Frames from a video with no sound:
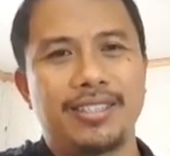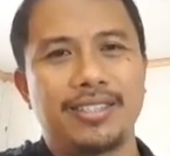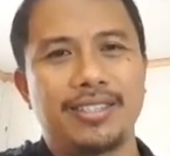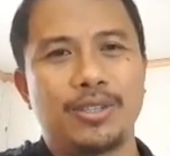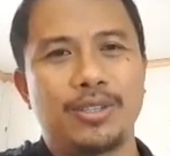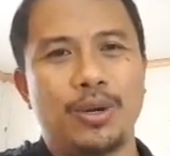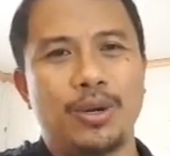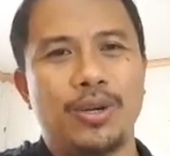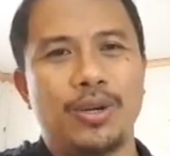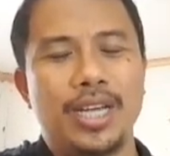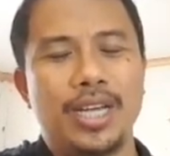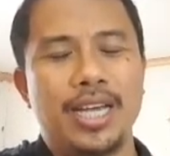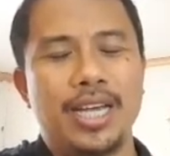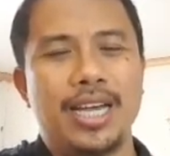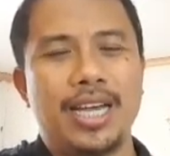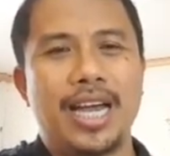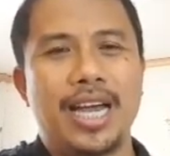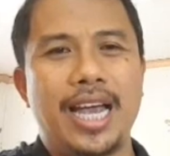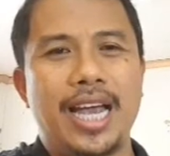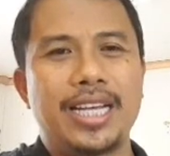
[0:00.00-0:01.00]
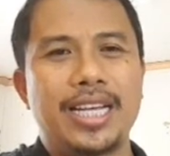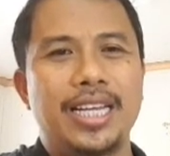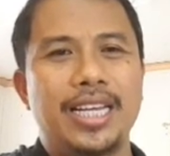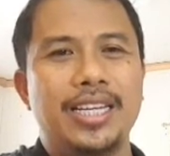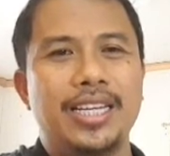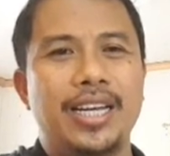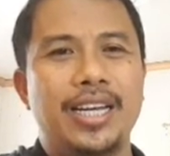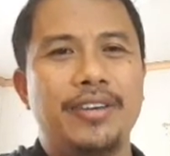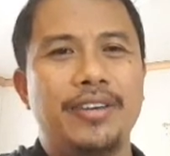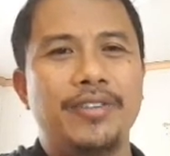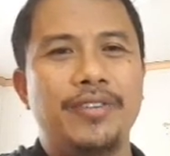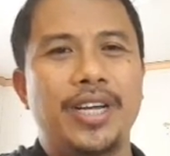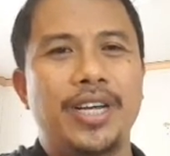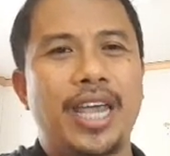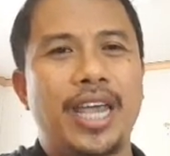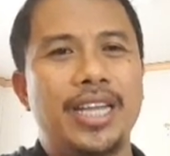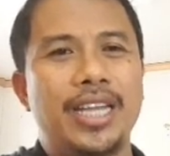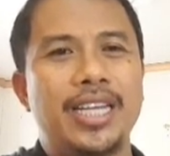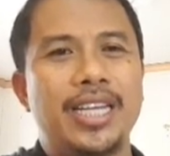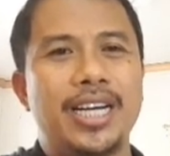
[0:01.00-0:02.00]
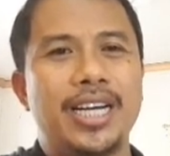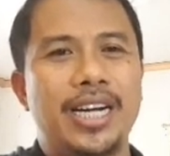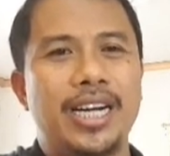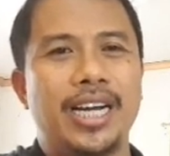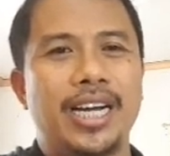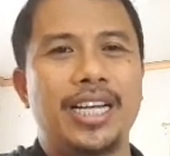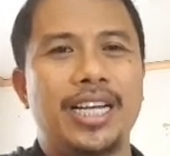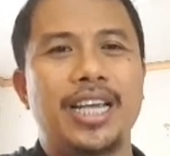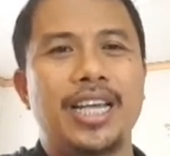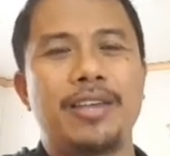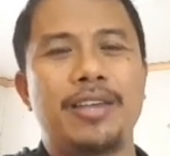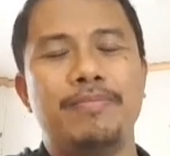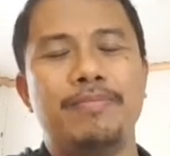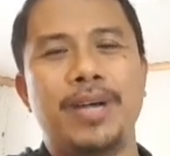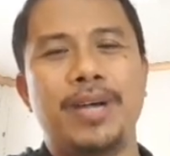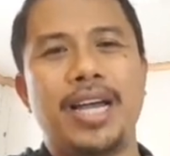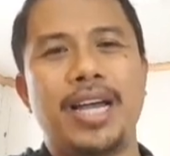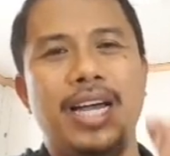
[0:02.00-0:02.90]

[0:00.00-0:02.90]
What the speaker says: so I can deliver any car. Okay?